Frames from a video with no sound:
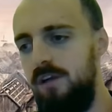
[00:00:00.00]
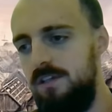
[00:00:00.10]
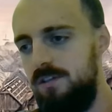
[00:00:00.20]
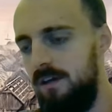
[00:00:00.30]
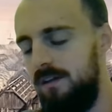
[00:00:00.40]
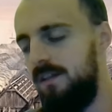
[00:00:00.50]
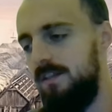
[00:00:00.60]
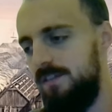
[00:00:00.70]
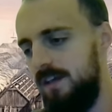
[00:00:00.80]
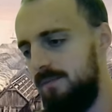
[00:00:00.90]
Frisia in
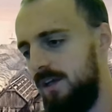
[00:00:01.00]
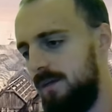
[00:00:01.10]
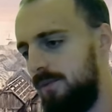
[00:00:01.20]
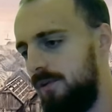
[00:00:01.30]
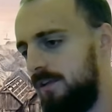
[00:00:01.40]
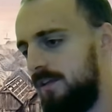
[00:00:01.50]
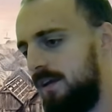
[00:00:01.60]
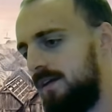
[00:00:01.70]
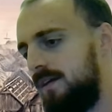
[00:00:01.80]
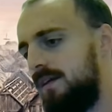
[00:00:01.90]
the same time period
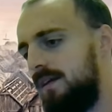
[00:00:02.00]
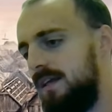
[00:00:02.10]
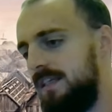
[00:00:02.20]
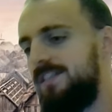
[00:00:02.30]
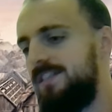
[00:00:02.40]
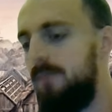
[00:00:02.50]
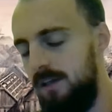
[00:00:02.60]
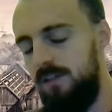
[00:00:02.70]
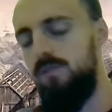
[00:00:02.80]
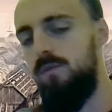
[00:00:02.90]
is
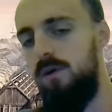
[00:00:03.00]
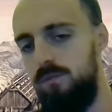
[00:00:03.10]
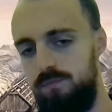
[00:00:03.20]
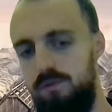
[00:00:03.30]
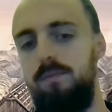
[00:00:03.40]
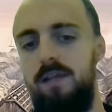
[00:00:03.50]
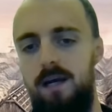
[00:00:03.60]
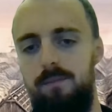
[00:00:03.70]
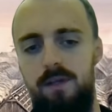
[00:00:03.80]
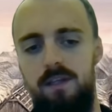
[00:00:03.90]
similar to what was probably
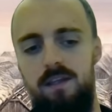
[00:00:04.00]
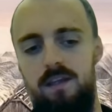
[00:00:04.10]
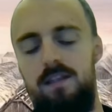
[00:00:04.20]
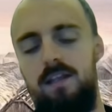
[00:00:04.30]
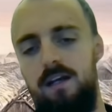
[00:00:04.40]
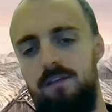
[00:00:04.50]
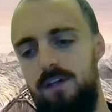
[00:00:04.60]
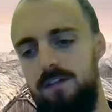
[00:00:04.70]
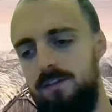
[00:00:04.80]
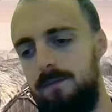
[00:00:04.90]
happening in the Isle of
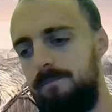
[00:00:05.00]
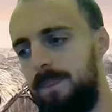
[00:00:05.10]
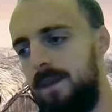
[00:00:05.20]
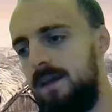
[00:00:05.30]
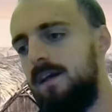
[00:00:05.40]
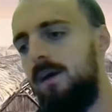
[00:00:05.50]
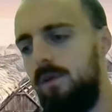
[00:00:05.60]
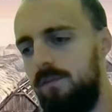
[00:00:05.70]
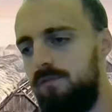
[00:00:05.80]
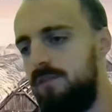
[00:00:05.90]
Axholme. And
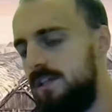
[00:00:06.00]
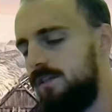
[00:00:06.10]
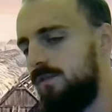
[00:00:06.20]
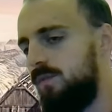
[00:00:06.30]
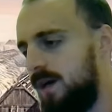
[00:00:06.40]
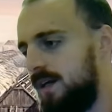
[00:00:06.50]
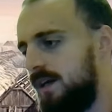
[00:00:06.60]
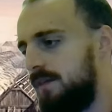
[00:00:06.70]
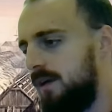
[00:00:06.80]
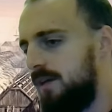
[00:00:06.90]
one of the reasons
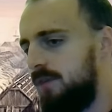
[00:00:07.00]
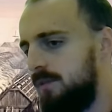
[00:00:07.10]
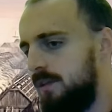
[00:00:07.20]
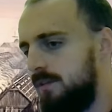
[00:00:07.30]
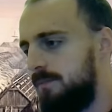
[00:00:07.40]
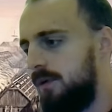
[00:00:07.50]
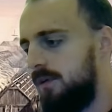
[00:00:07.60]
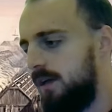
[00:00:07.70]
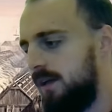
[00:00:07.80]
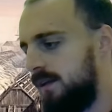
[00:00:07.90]
why I wrote this
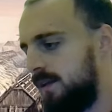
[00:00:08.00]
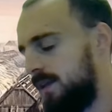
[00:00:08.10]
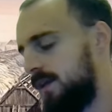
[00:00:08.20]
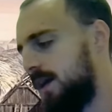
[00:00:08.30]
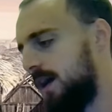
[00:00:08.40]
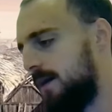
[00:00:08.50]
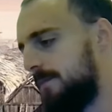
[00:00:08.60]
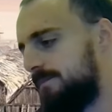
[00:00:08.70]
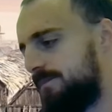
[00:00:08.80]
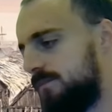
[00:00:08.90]
book
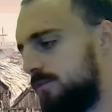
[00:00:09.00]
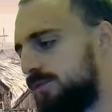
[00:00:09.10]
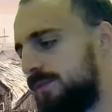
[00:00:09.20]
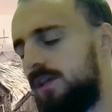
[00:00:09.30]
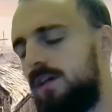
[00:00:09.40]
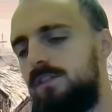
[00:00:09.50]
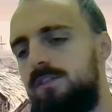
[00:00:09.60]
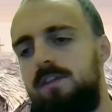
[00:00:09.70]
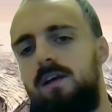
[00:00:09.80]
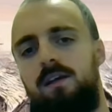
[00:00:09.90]
um, was
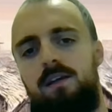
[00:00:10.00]
because,